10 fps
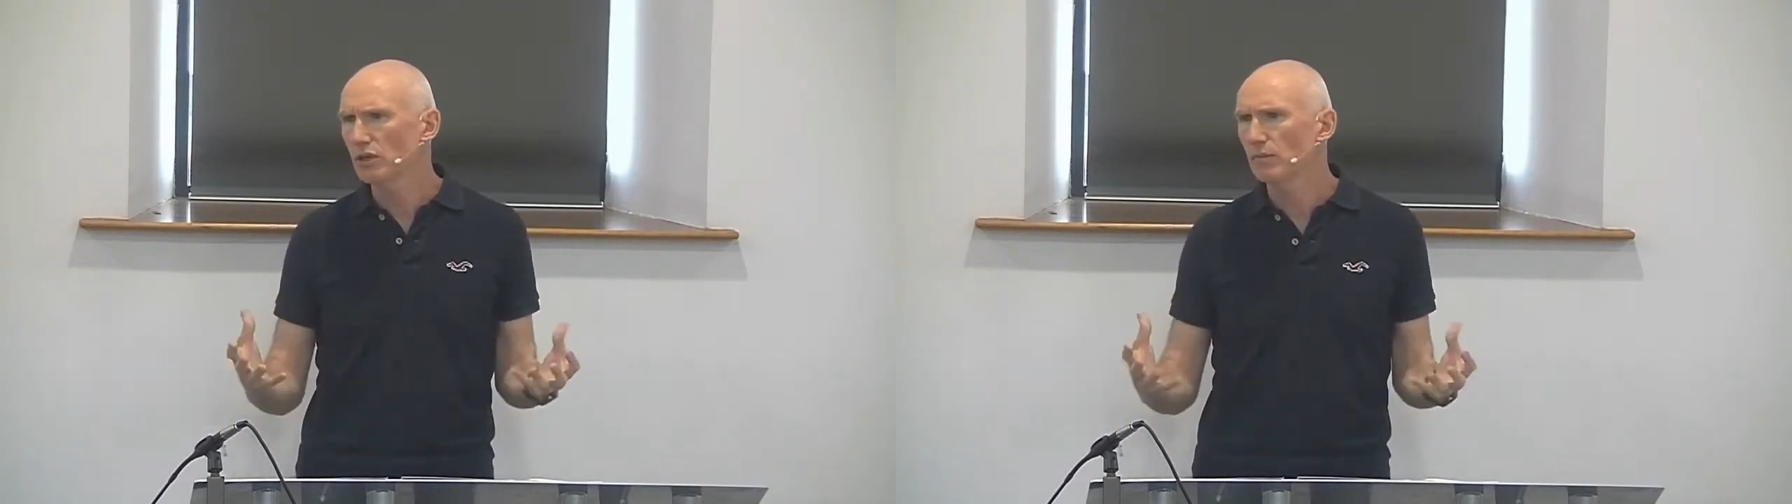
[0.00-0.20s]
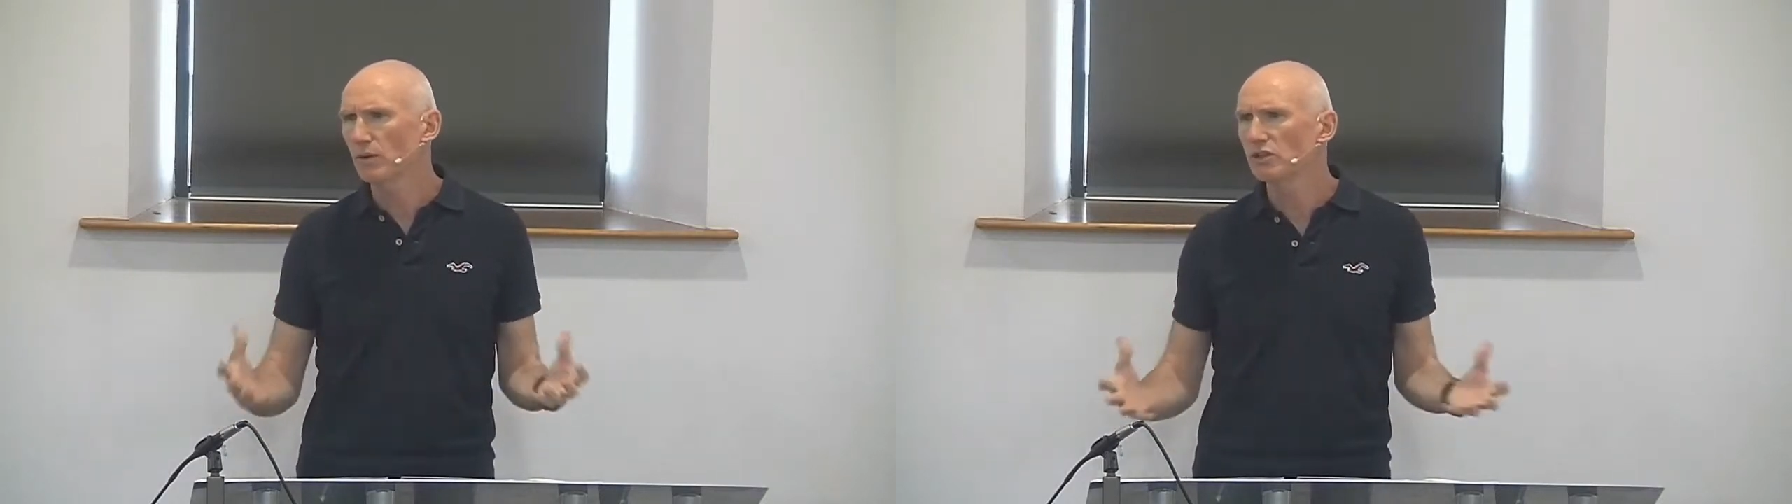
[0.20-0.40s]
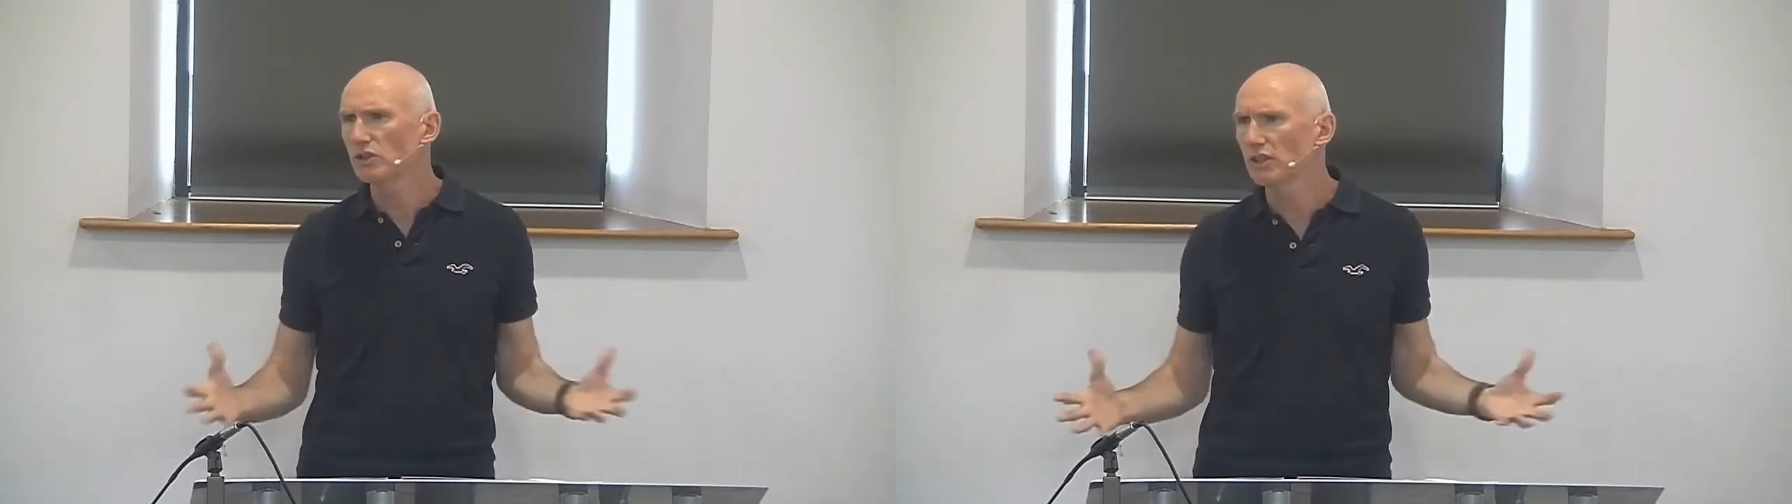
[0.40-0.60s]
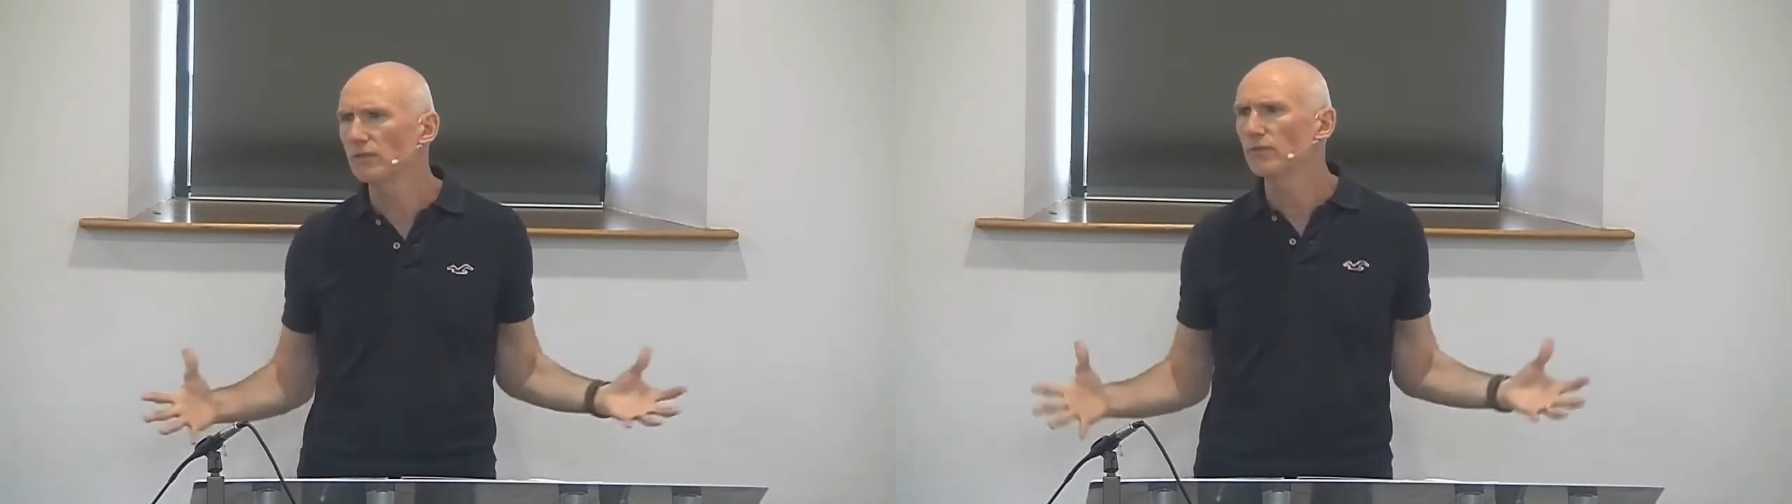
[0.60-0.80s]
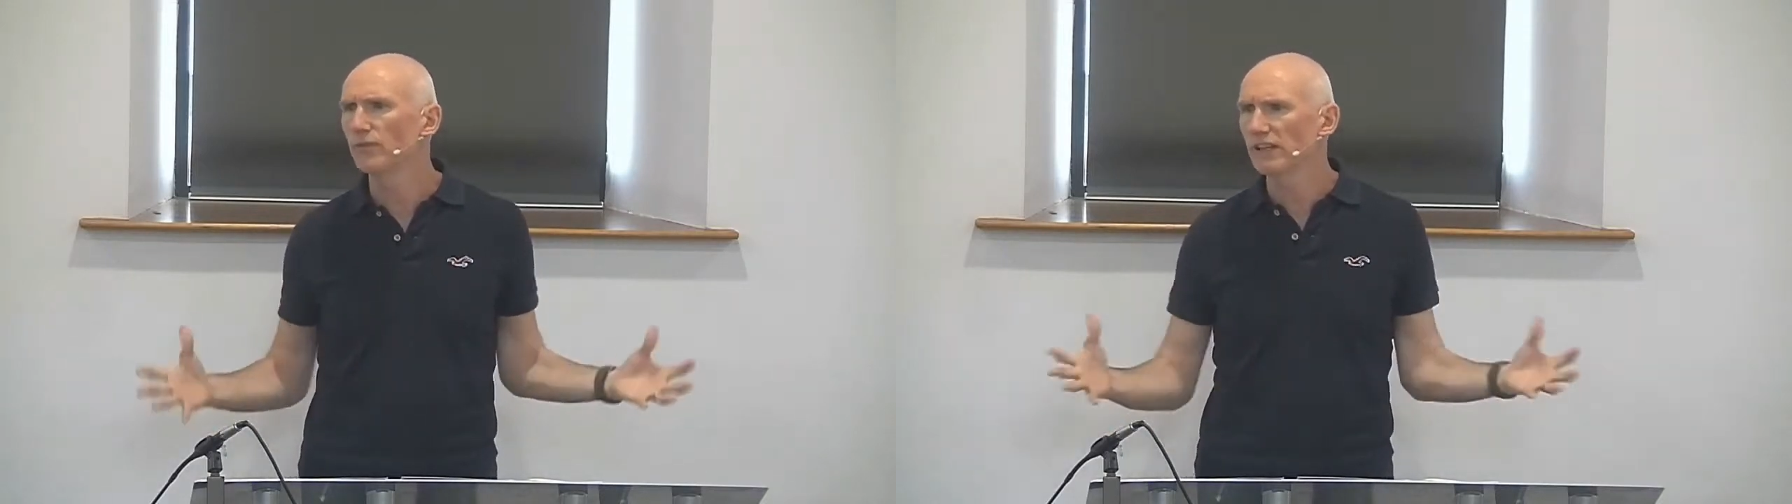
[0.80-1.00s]
someone to
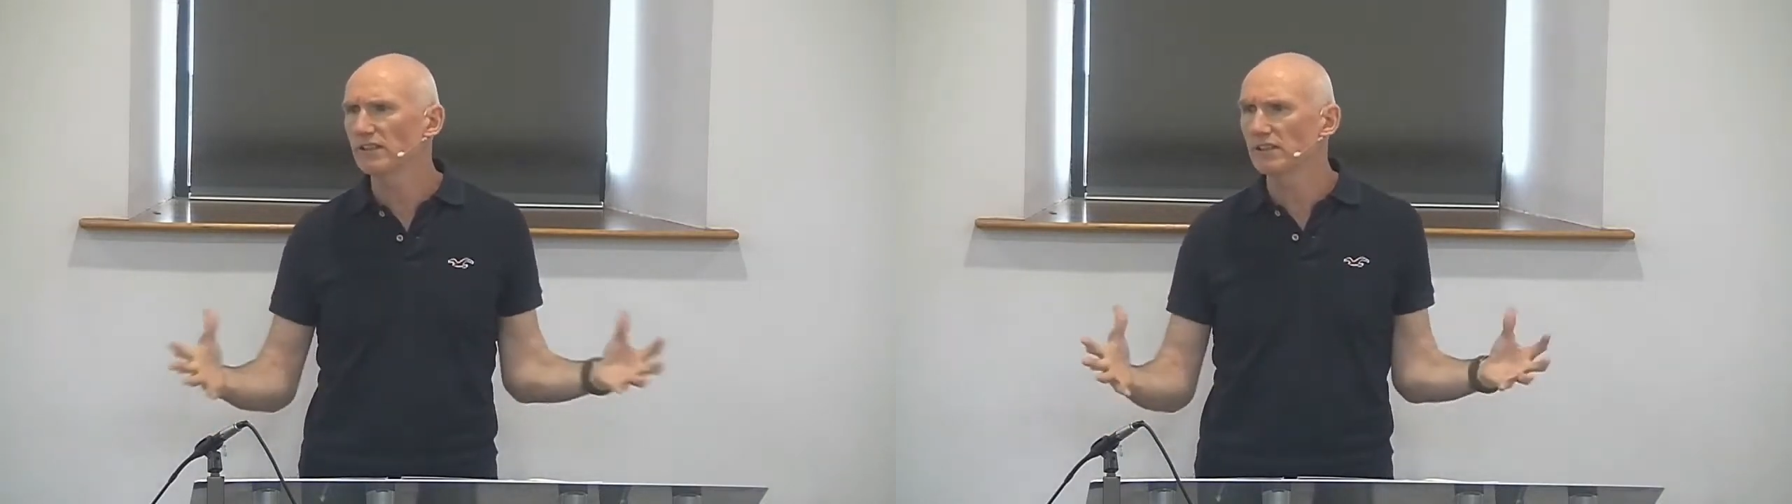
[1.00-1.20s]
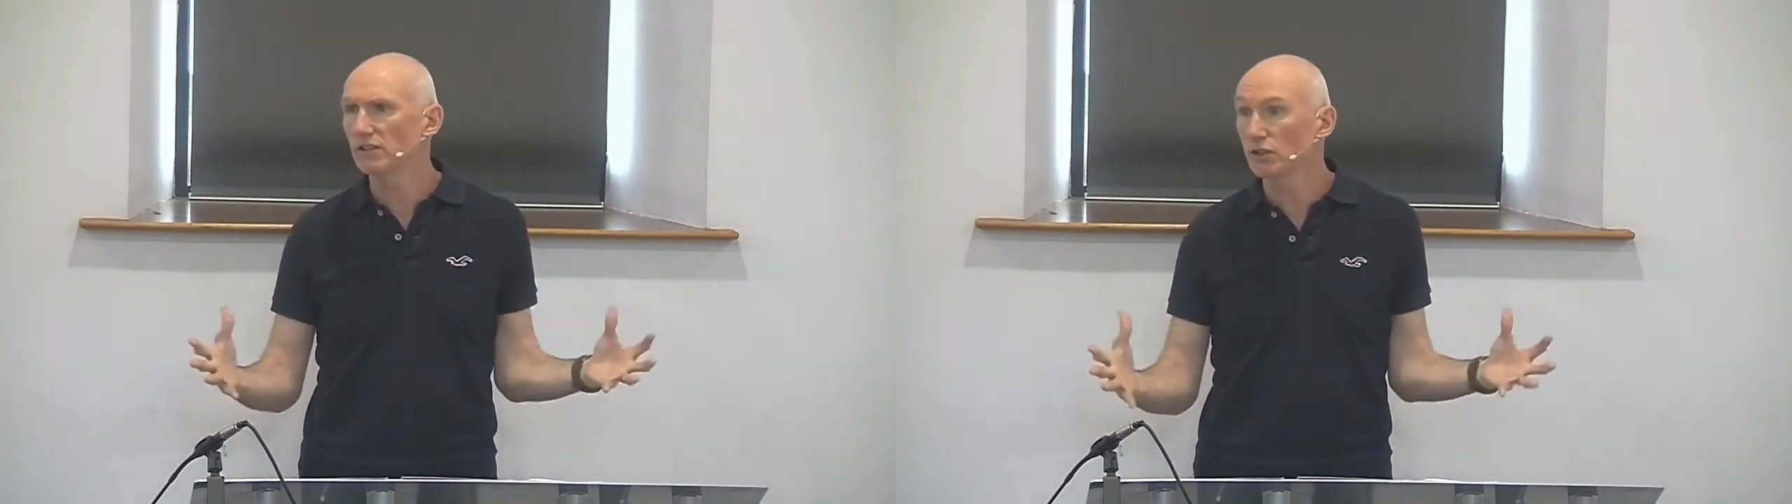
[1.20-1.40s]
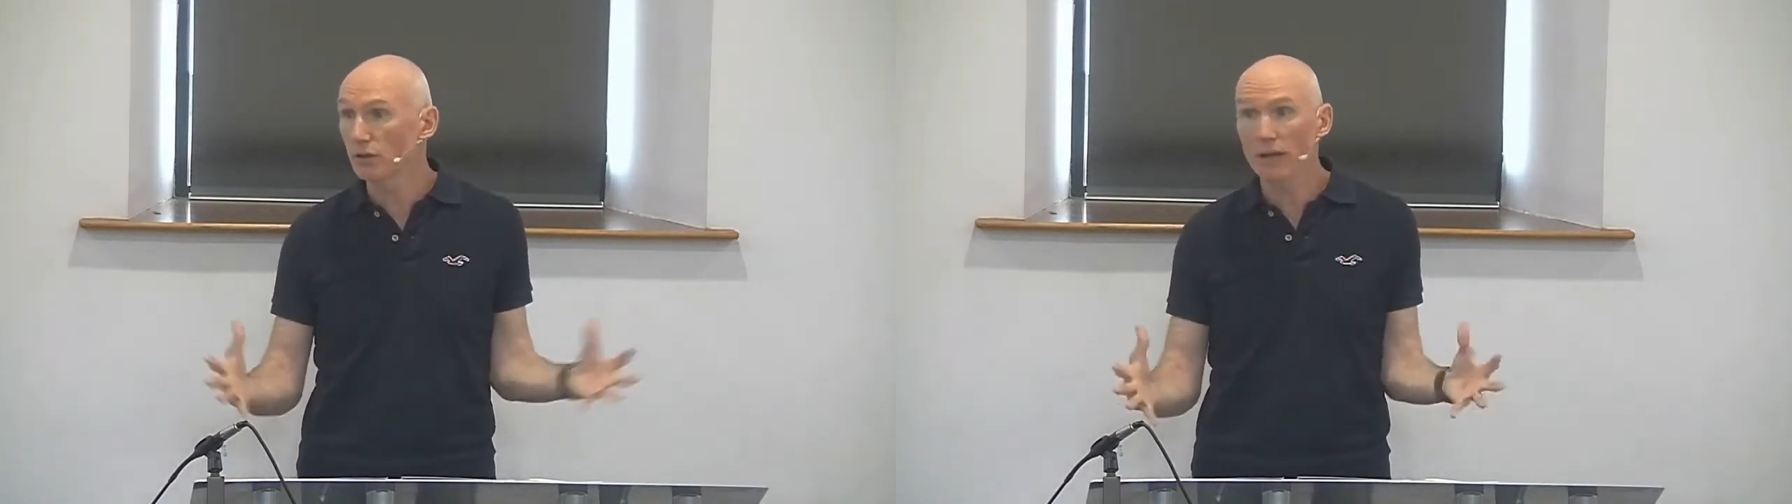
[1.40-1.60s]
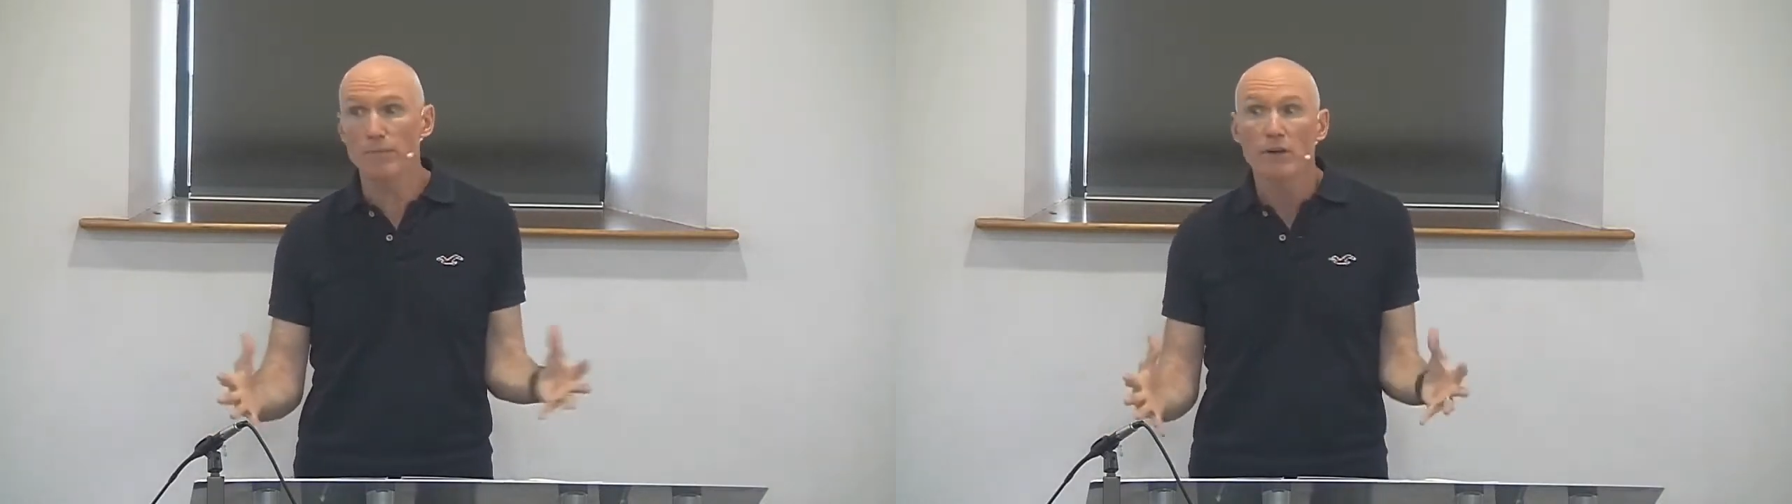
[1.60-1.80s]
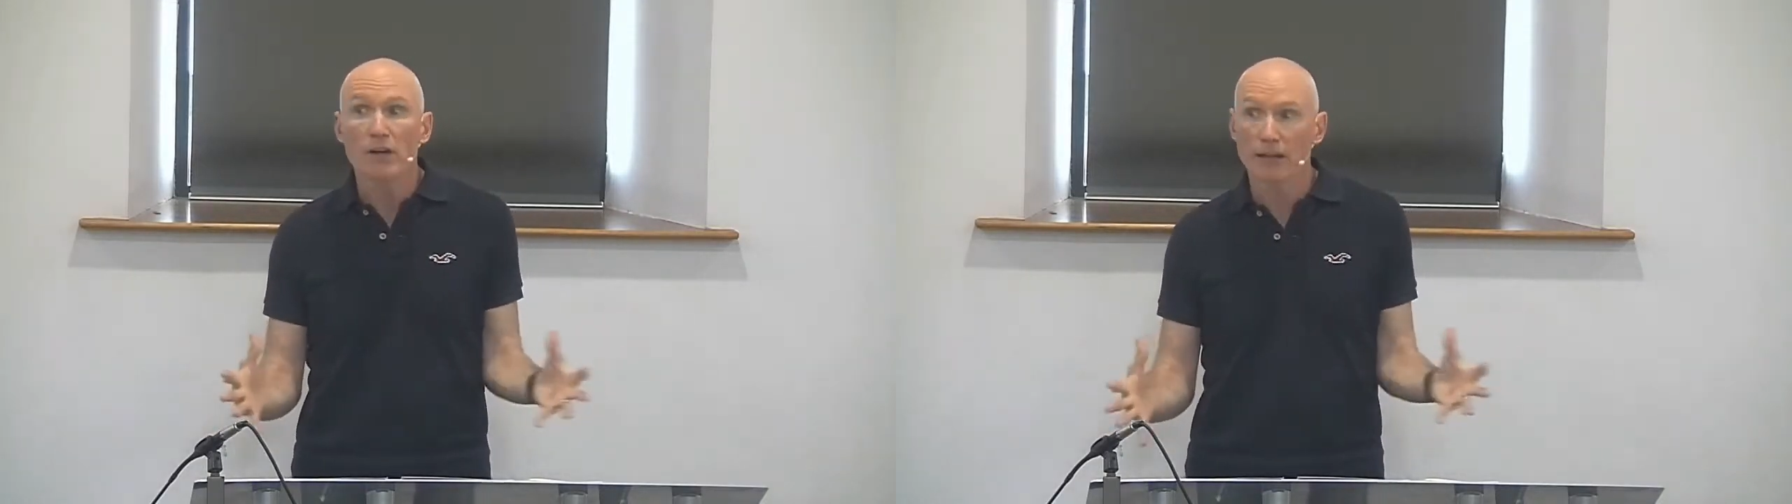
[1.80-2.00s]
confess it to
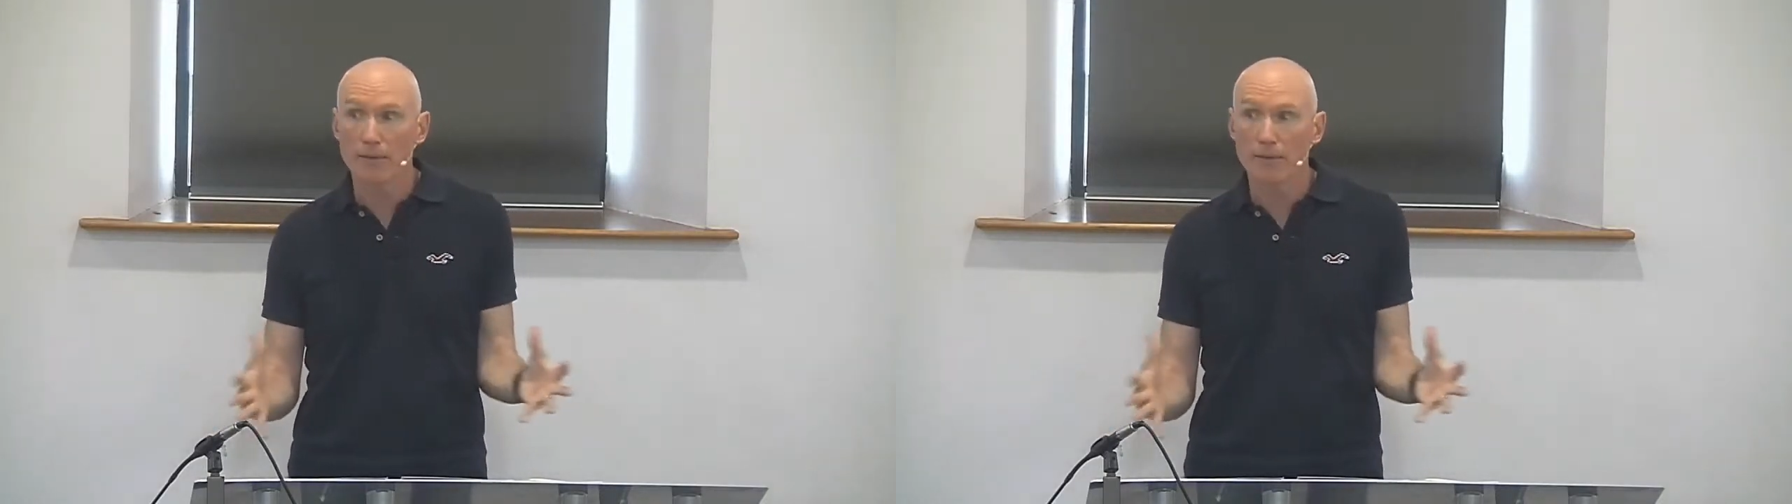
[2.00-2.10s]
them.